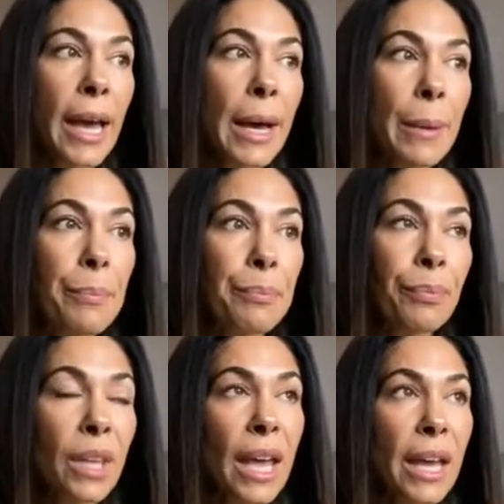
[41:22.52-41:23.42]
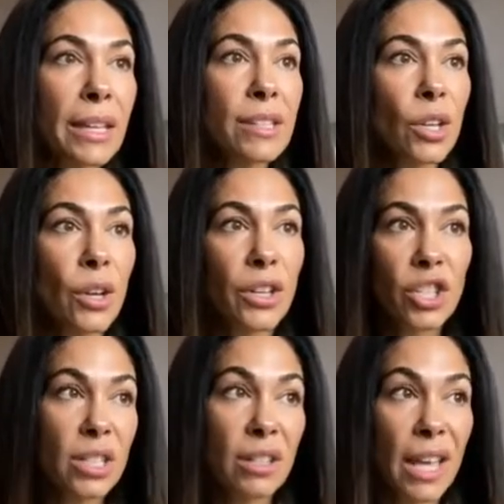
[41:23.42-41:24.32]
And so
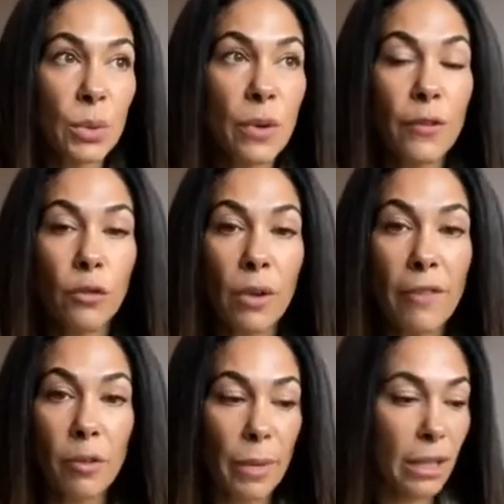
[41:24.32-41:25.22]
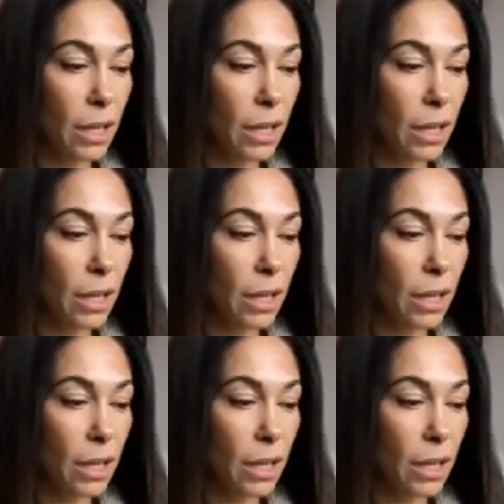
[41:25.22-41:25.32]
that's what felt right for me.